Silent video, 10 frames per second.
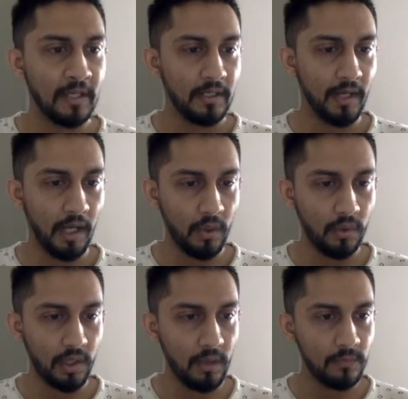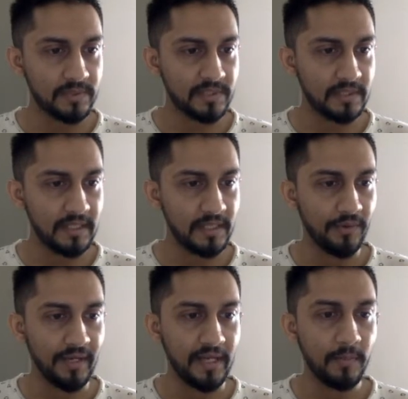Now comes the
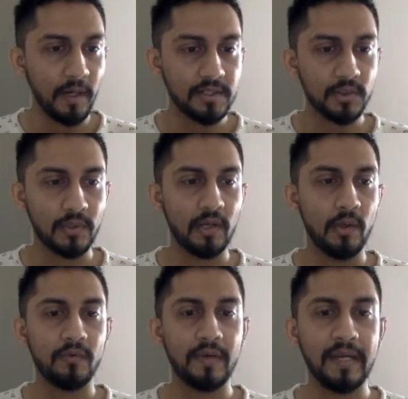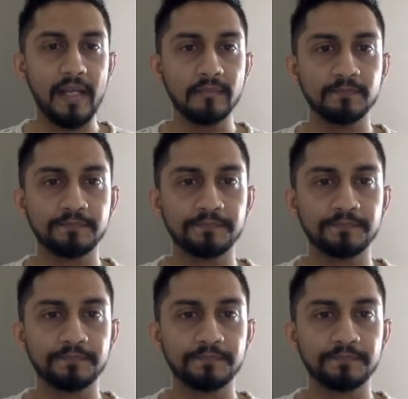reading part. So click on reading,